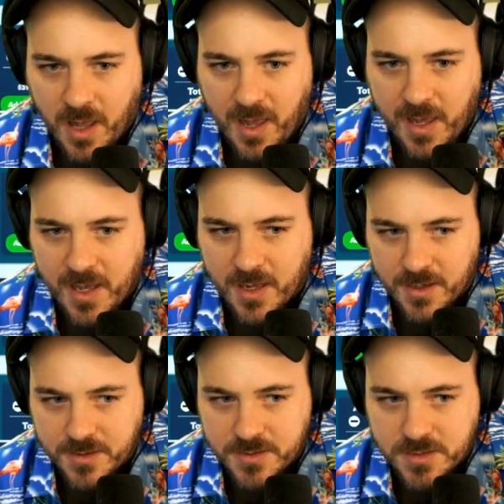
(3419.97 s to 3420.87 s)

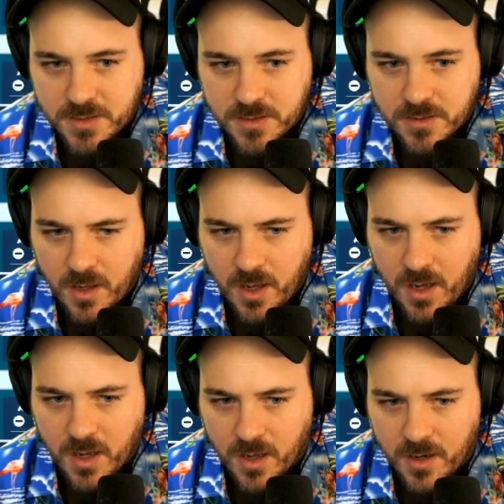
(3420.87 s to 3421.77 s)
And,
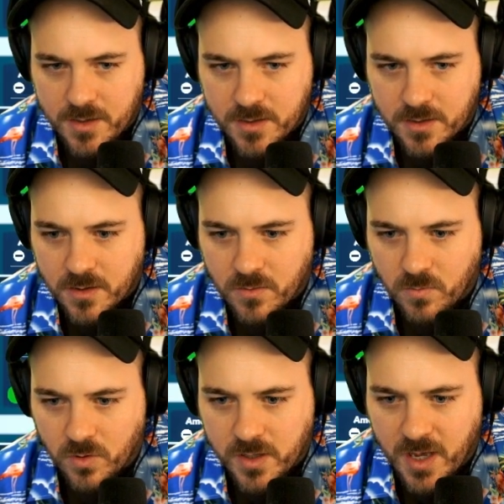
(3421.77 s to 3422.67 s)
and
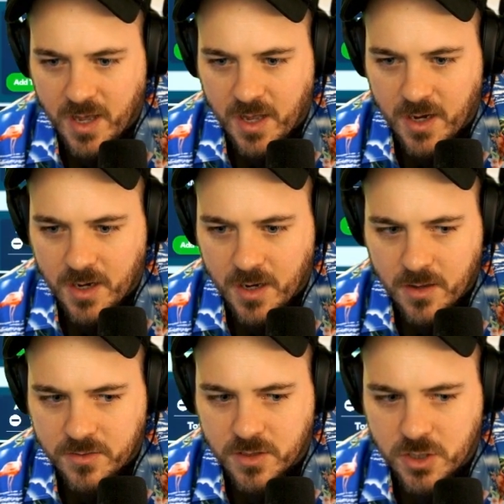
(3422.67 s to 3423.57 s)
we'll get
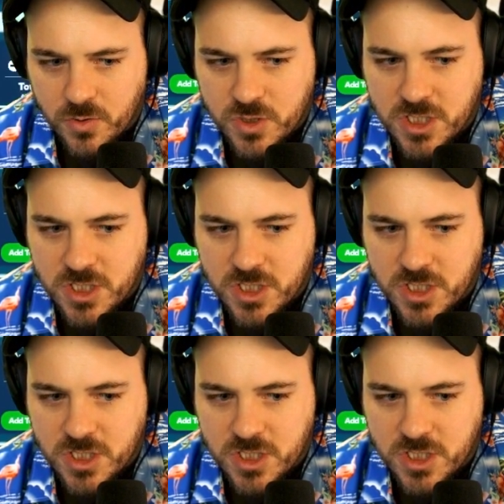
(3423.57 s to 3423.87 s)
the new